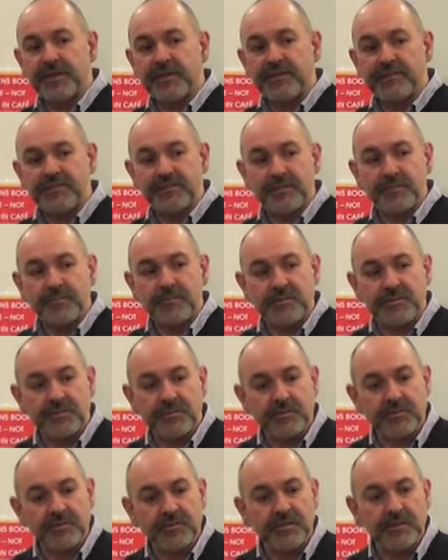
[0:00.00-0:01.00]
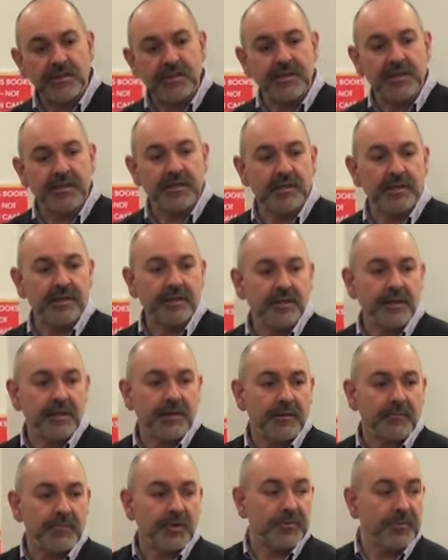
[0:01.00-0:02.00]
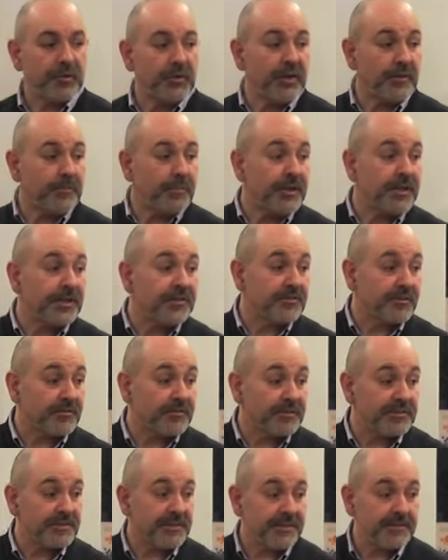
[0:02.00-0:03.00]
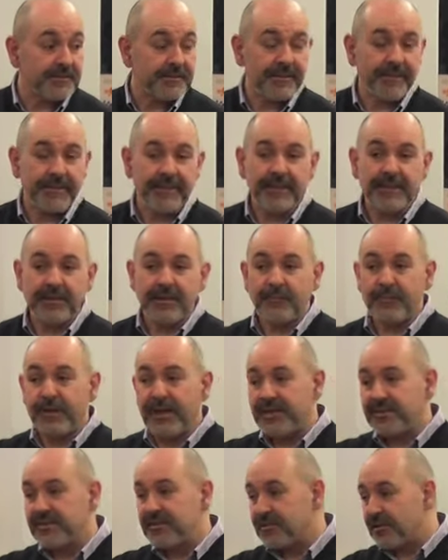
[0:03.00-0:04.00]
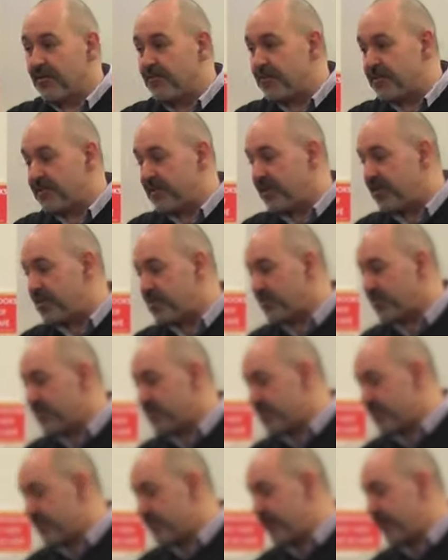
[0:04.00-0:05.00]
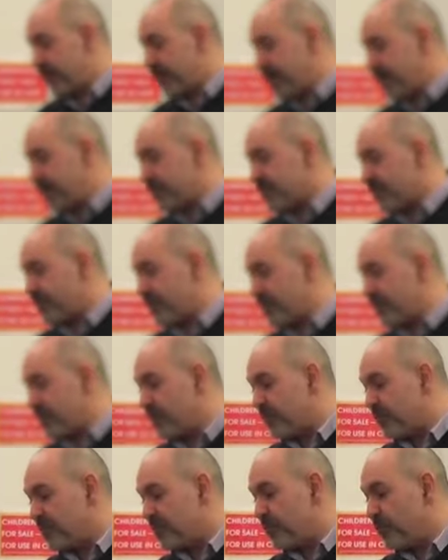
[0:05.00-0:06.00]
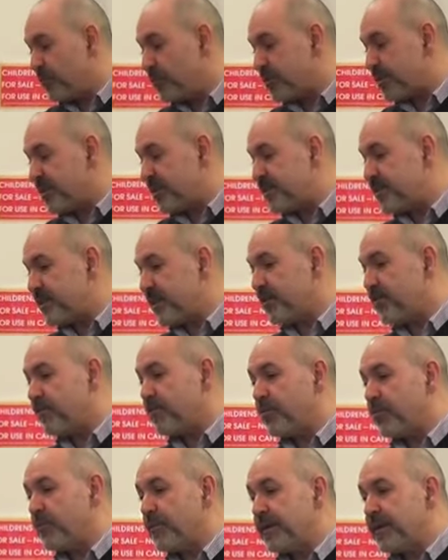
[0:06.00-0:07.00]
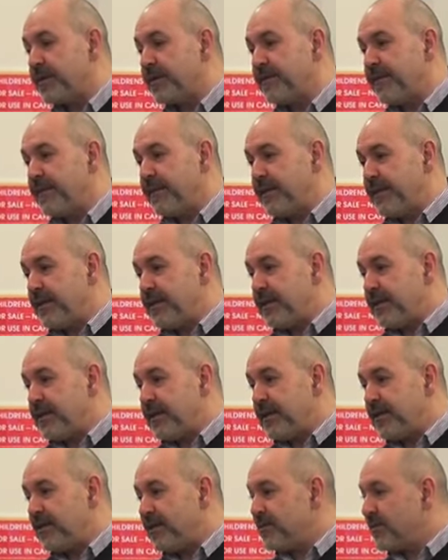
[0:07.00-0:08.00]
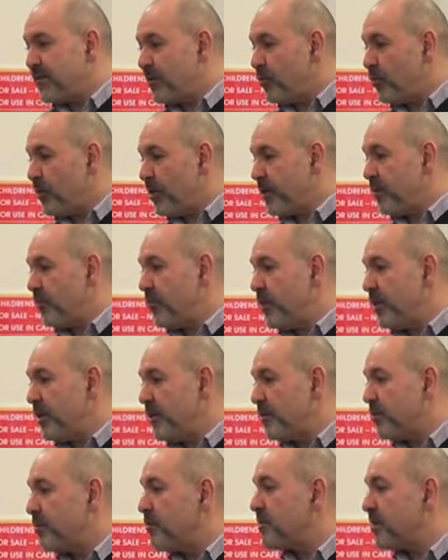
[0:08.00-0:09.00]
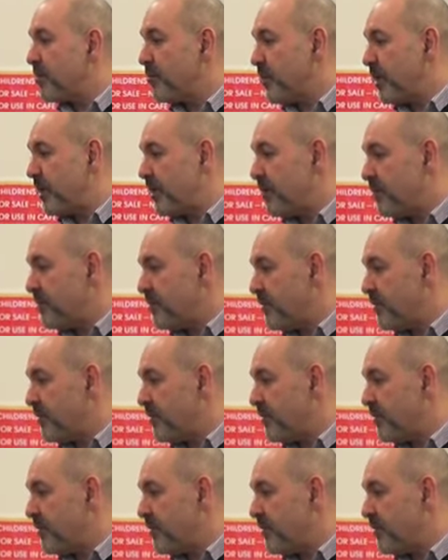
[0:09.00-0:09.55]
Vicky Sims, who's the community police officer. And we had this conversation, and she relayed some more detail for me. And I said, why don't we do something?